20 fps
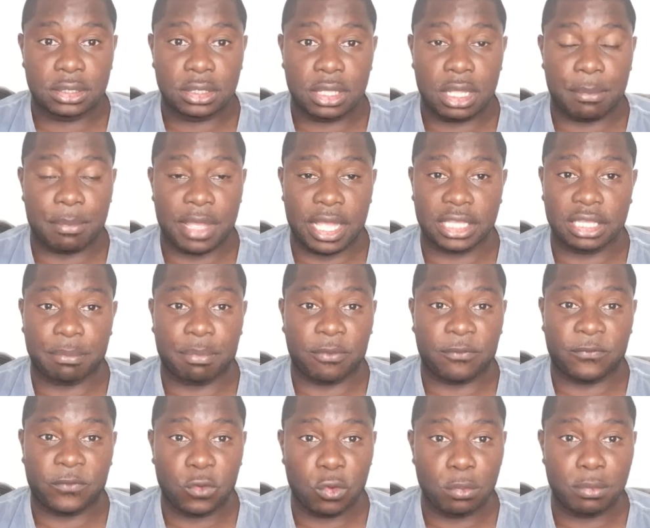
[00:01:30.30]
about the
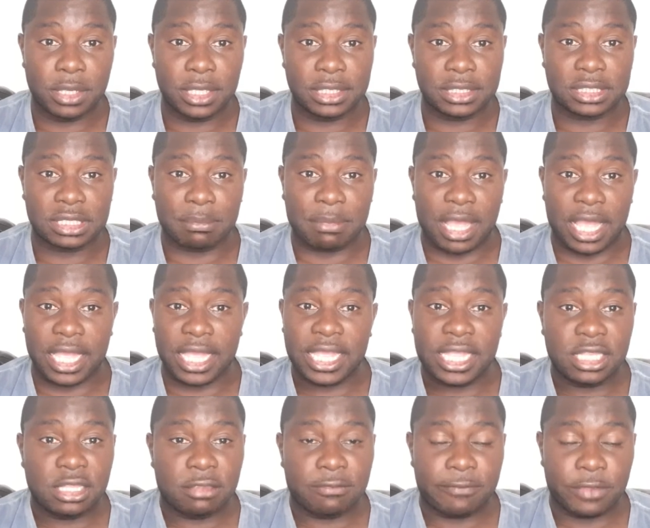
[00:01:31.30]
performance, about
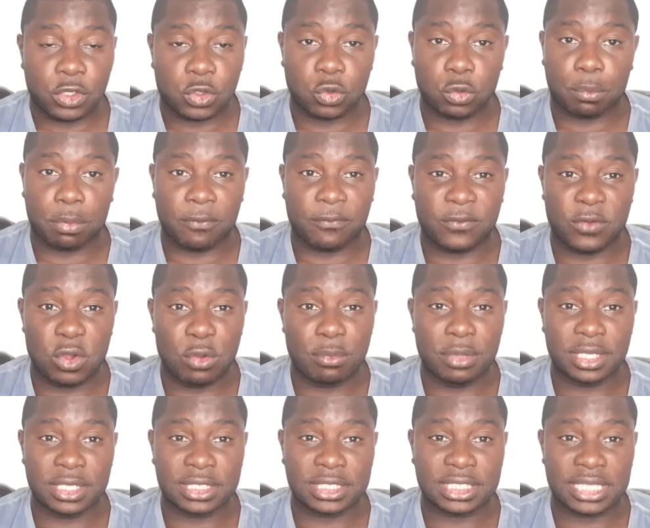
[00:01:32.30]
individual
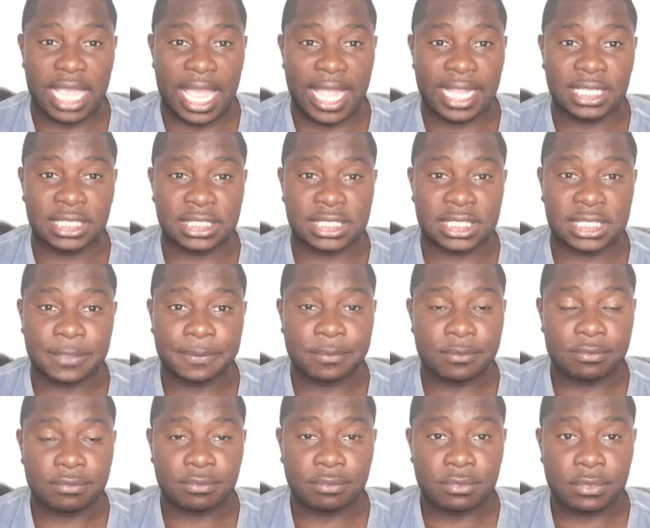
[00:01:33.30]
performance, and
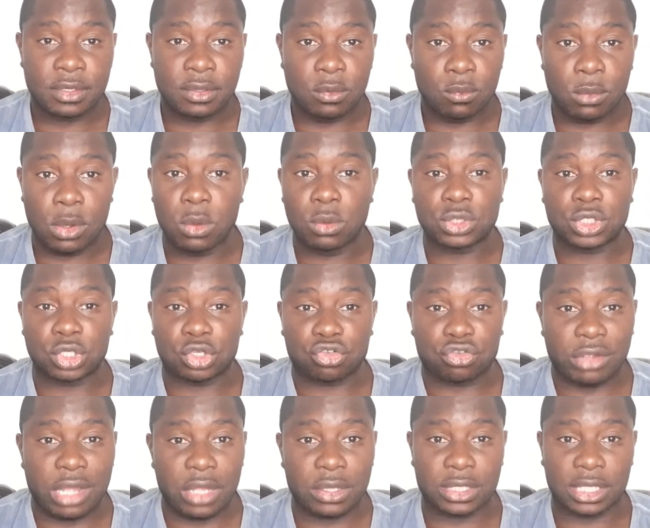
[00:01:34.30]
what was the
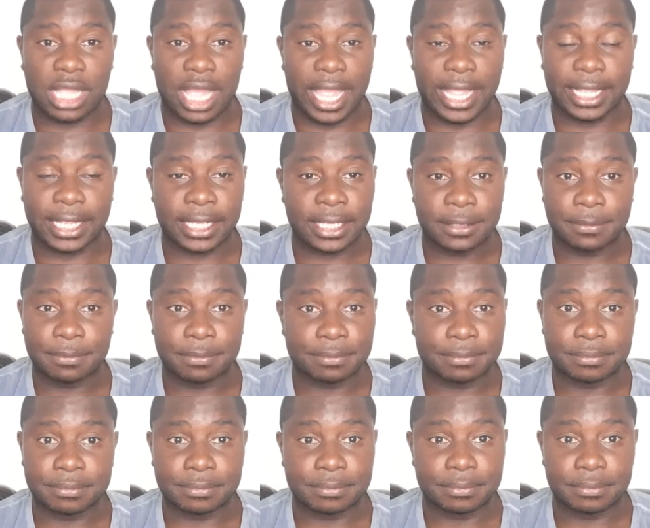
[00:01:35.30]
crowd like.
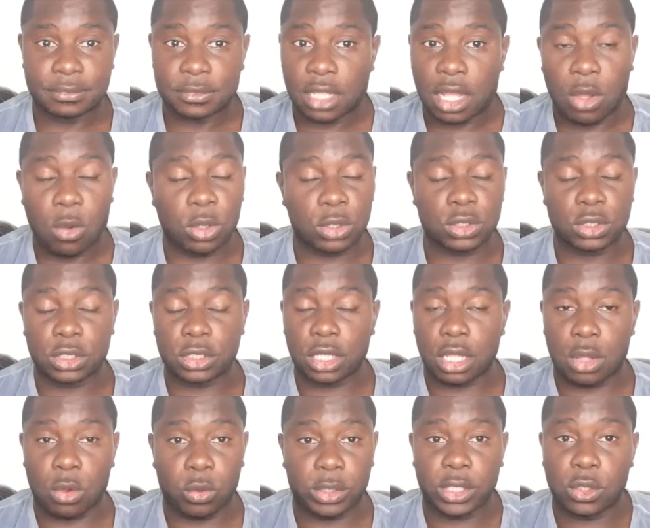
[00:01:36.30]
I
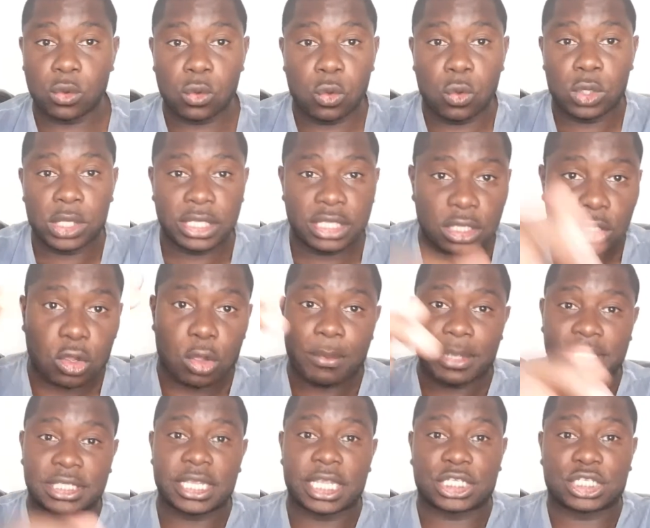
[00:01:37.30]
want it all in the
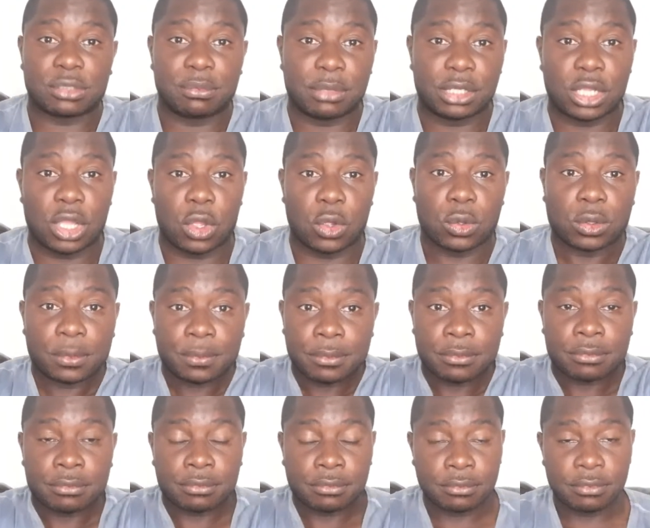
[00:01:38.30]
comment section below.
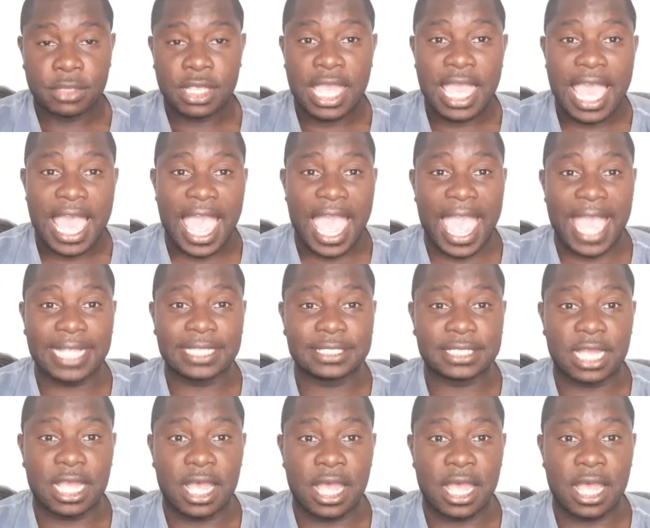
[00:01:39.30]
And